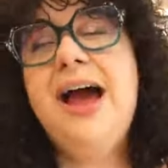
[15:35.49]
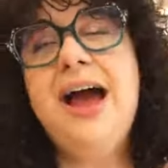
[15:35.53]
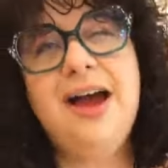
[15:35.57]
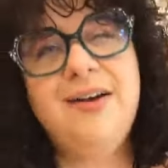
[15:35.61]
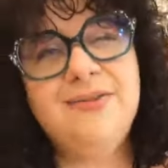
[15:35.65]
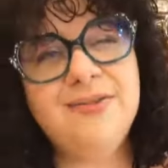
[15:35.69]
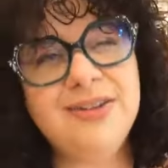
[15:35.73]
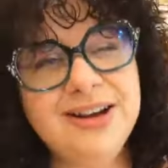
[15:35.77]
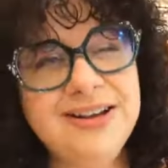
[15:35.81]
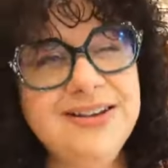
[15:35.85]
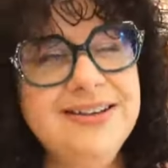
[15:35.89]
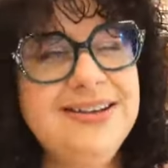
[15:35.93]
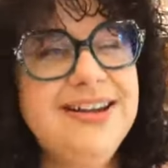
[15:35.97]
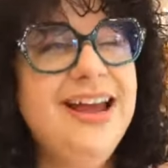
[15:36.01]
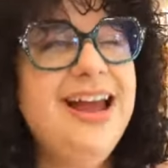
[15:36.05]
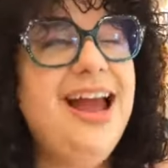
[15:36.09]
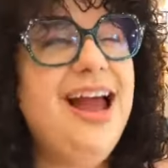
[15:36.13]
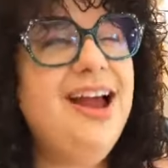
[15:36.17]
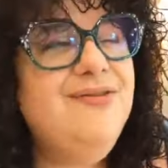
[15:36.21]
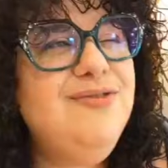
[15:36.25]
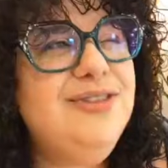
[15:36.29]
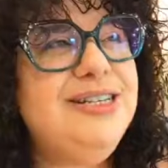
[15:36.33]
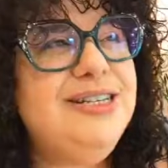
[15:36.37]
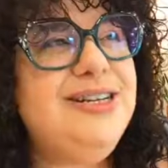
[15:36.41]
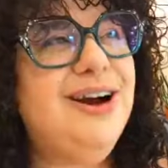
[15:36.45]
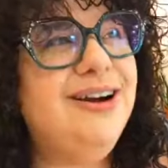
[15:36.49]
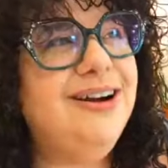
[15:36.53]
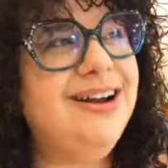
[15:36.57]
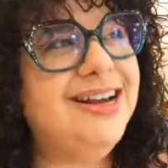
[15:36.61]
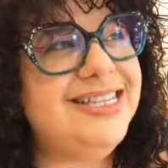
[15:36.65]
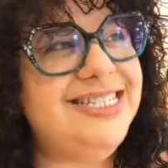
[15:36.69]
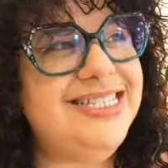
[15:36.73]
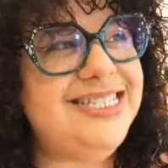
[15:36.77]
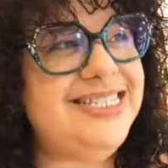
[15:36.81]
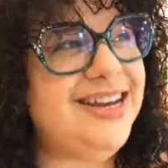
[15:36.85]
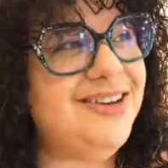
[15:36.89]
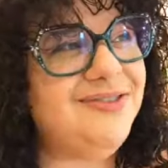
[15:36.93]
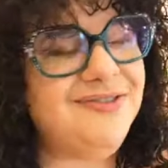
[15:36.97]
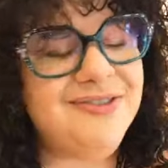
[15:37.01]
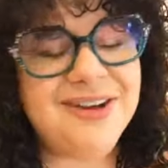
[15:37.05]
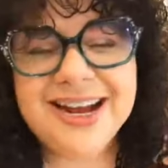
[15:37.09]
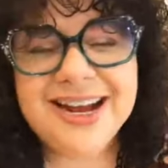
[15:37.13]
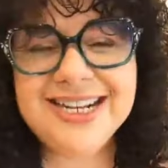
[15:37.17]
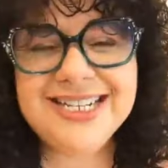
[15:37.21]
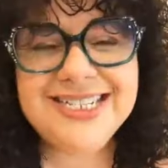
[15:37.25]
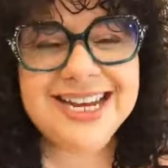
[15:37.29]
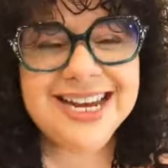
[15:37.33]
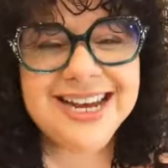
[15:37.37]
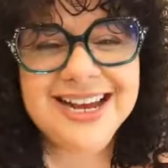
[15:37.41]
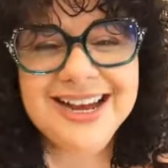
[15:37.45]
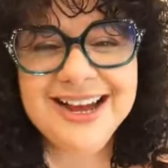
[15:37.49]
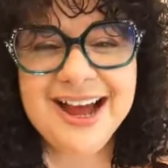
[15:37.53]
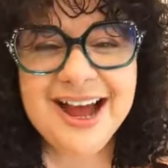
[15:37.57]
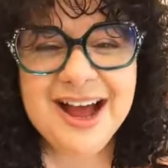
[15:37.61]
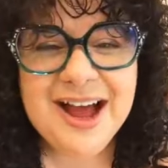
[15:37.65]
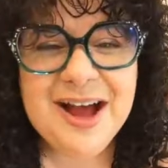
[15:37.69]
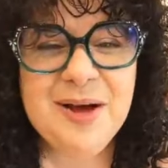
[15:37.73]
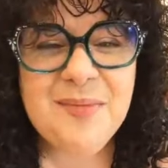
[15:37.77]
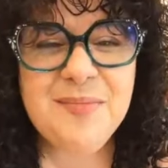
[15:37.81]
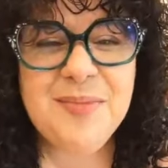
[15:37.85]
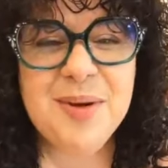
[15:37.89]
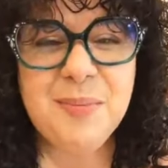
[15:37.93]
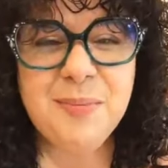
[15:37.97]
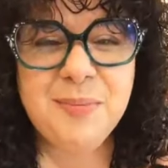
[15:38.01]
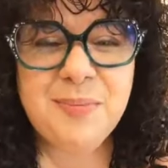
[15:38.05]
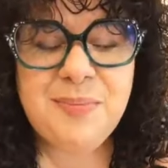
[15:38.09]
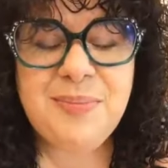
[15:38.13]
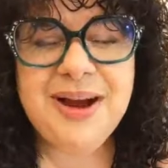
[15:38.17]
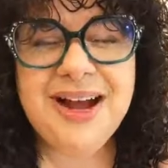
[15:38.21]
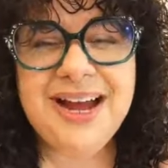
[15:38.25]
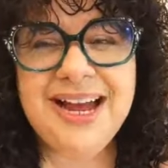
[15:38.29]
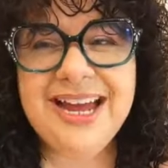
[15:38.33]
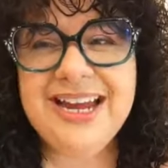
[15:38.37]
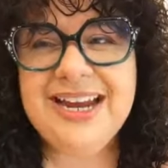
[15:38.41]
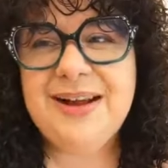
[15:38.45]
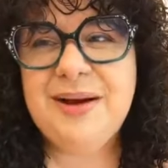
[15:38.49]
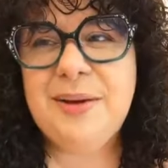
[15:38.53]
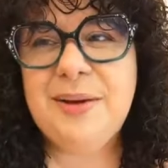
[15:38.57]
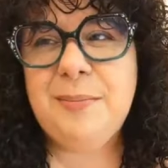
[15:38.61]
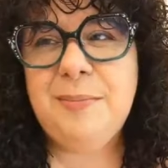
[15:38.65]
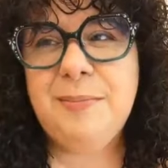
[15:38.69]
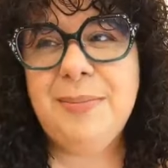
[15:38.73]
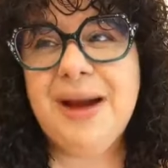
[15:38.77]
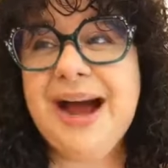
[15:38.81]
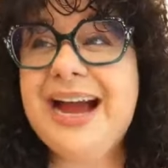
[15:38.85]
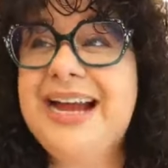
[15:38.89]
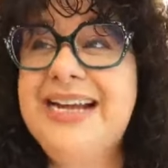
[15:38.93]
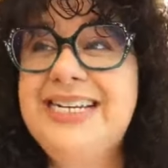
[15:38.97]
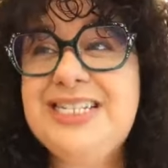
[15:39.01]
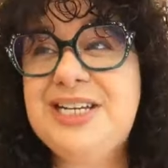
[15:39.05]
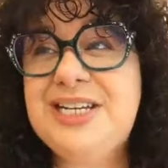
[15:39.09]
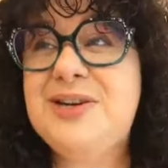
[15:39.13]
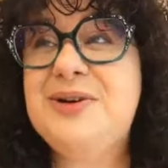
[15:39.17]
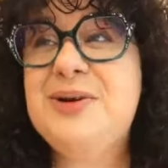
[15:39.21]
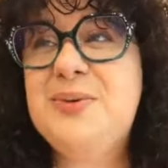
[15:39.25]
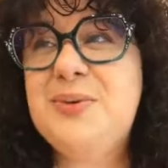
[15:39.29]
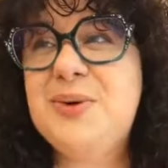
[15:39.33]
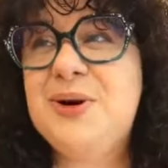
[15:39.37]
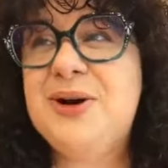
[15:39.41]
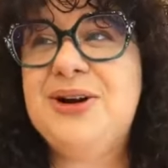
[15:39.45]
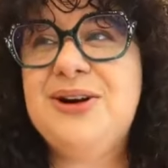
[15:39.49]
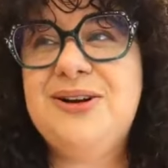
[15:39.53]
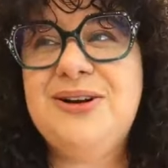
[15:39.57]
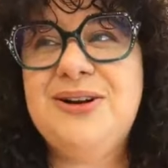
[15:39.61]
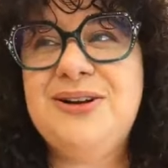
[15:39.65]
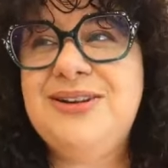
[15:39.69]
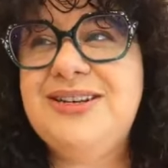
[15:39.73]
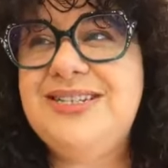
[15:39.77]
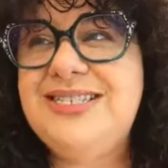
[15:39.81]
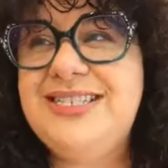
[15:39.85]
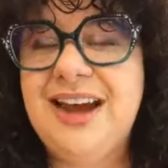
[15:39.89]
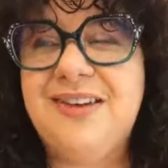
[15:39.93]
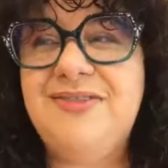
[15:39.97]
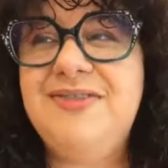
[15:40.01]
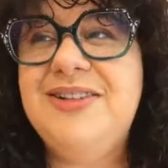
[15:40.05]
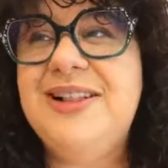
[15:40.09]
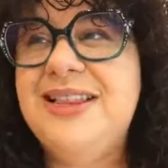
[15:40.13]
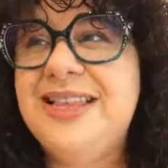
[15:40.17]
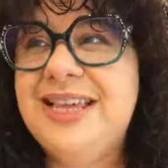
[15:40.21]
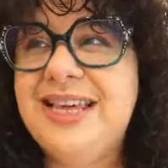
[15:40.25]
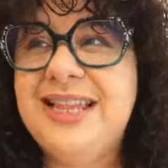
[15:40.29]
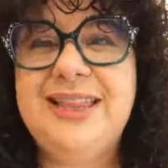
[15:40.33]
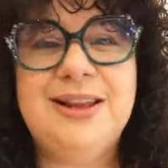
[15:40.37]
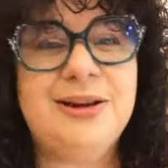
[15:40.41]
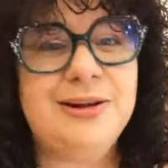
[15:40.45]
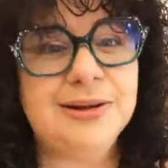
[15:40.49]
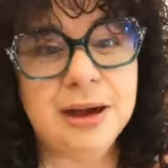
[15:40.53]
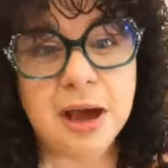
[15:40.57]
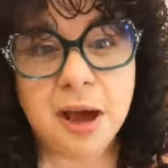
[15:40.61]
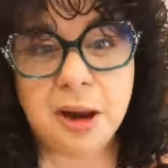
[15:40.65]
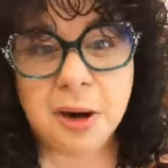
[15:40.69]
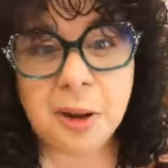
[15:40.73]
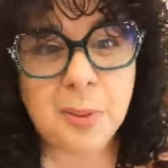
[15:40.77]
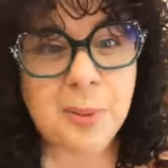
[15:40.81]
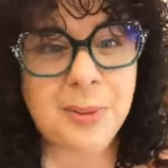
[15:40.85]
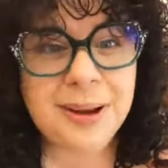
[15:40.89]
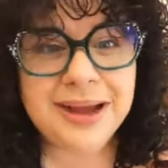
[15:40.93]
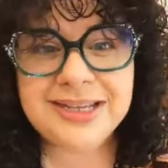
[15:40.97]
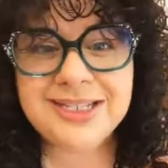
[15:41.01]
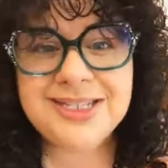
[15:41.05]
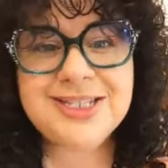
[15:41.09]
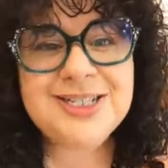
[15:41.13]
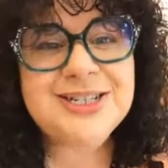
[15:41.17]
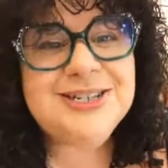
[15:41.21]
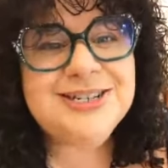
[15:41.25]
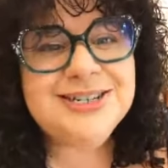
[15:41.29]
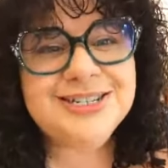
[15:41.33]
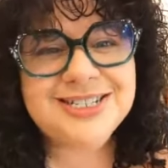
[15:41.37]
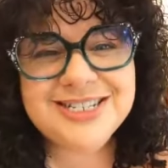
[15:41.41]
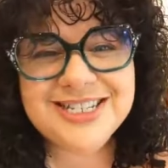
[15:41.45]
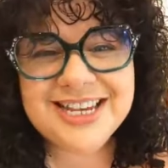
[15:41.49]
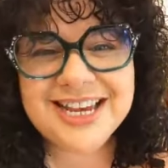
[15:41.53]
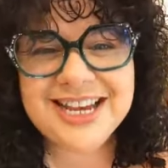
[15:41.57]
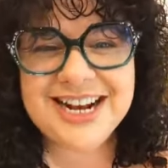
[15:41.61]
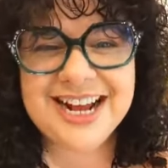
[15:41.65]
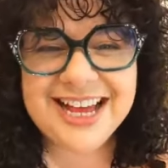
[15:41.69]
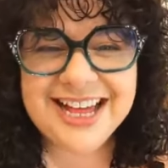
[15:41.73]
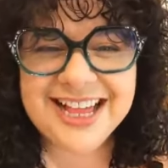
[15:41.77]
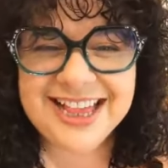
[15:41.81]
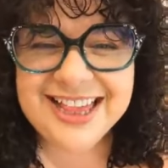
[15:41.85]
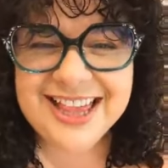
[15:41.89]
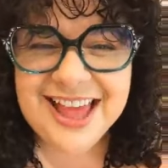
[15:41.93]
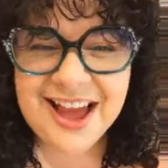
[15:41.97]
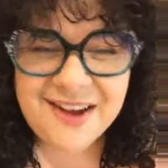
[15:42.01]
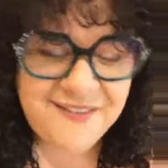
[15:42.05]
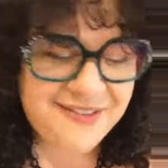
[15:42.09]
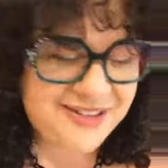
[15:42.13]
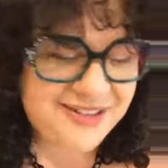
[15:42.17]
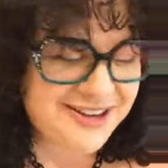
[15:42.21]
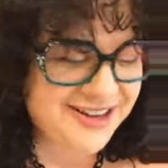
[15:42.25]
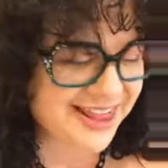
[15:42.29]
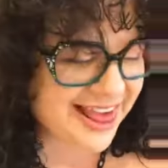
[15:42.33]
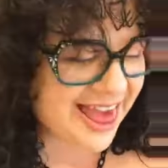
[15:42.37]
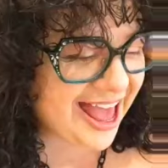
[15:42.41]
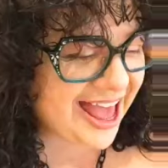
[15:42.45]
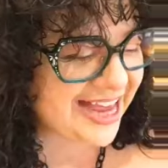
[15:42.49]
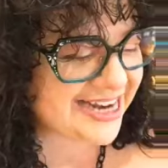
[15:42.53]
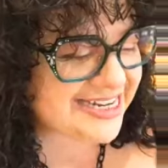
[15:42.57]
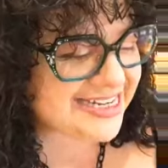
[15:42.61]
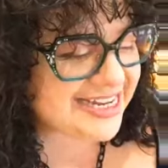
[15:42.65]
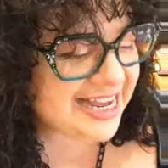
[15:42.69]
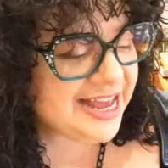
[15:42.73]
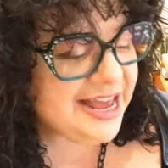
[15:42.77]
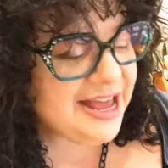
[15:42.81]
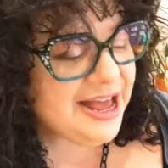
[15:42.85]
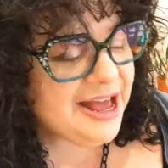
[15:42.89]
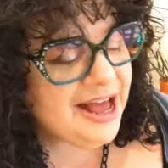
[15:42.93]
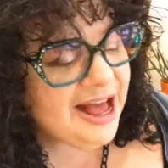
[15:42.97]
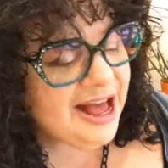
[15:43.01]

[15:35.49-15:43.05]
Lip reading: Every dog is different, but my two were definitely little cuddle monsters, and I loved that.